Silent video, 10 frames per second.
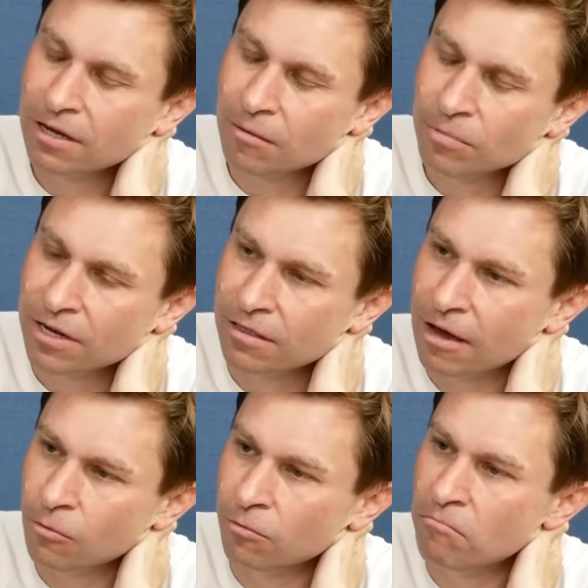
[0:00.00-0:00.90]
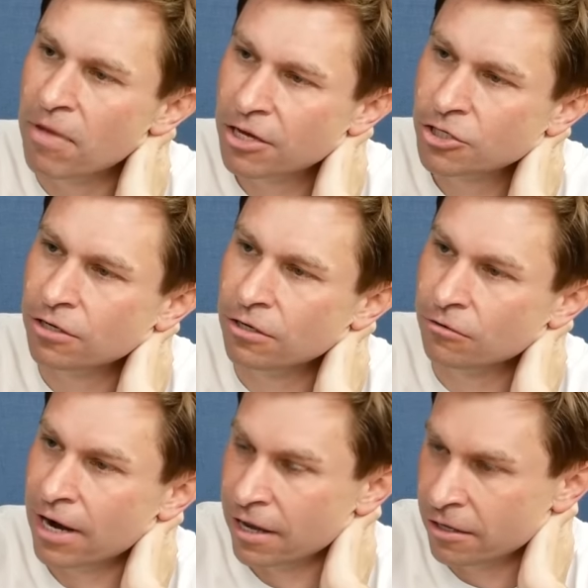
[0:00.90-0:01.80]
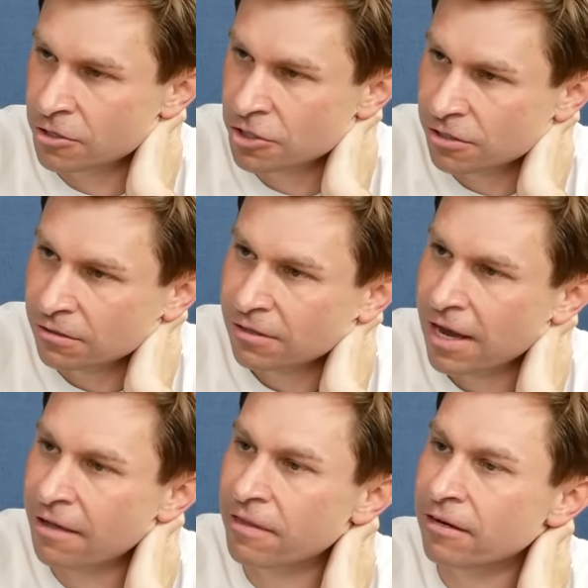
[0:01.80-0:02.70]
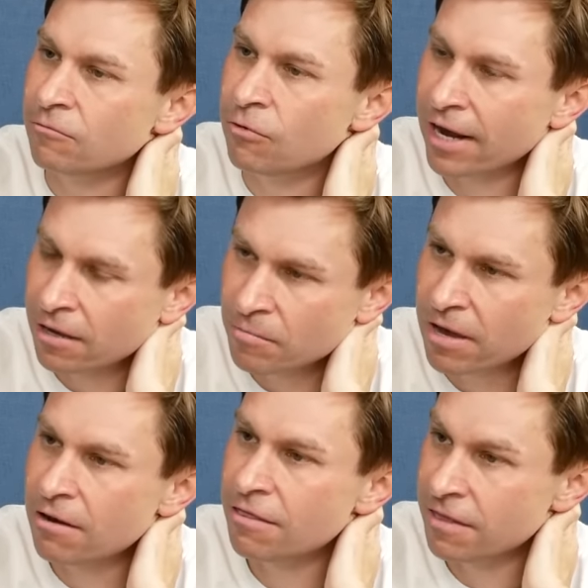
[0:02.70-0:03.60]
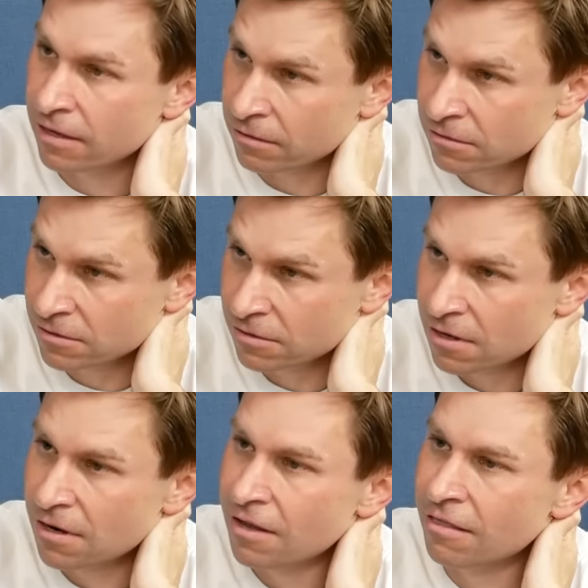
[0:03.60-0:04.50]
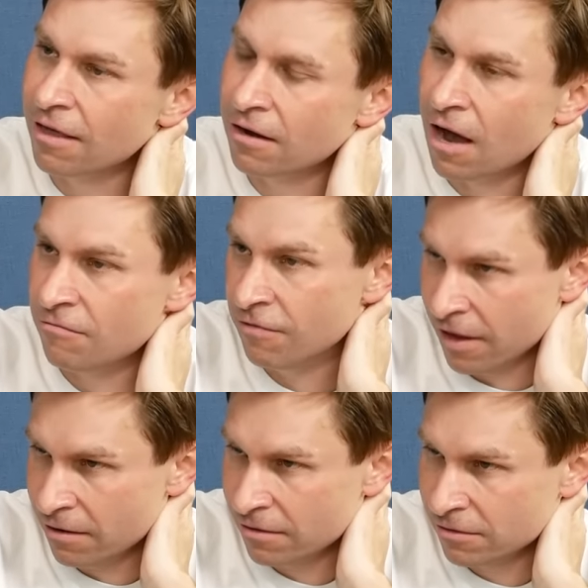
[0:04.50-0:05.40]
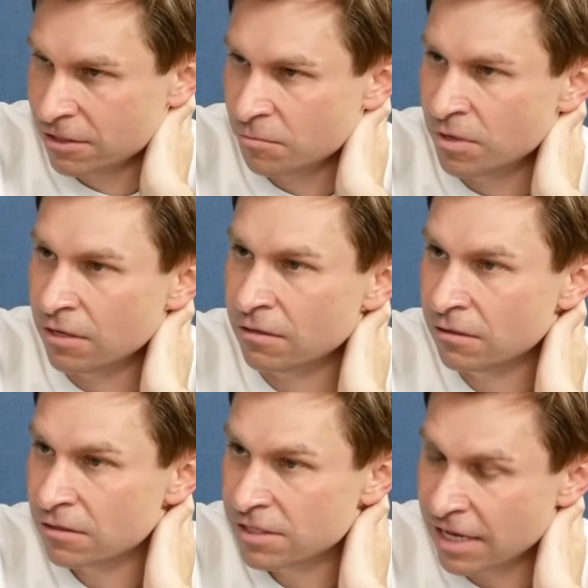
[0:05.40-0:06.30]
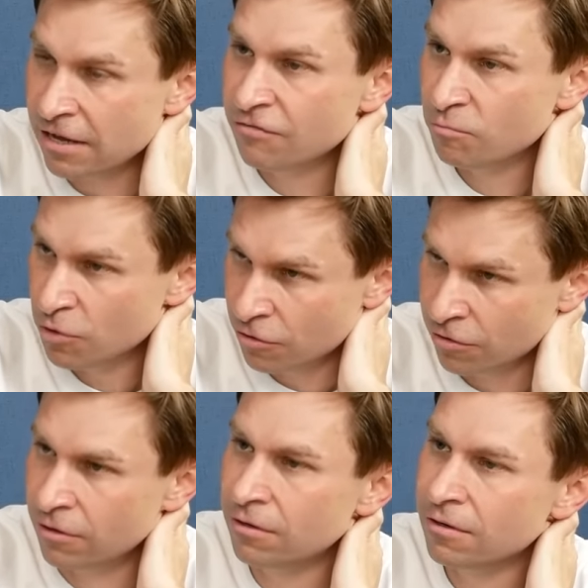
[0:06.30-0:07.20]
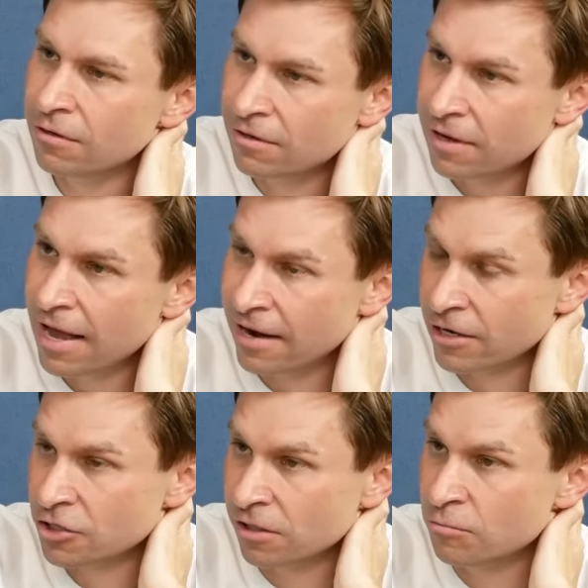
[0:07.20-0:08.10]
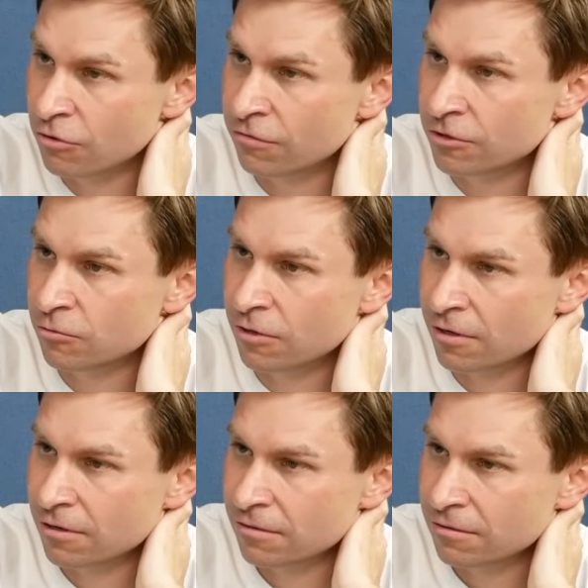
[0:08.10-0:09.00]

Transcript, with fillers: a company that will measure your age mm-hmm. and then recommend things that I vet to be safe, pure, and actually proven to work.